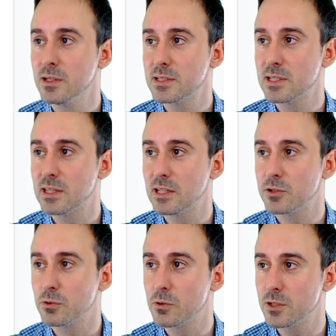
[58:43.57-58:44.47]
See the
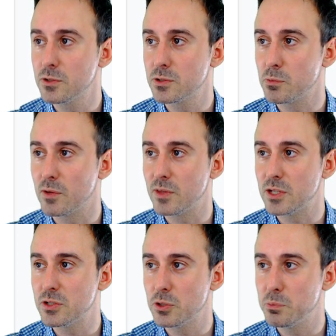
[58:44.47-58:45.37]
little critters? One of these
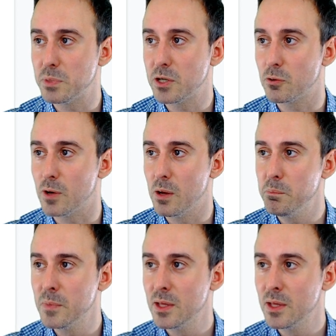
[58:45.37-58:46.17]
should be Kurum.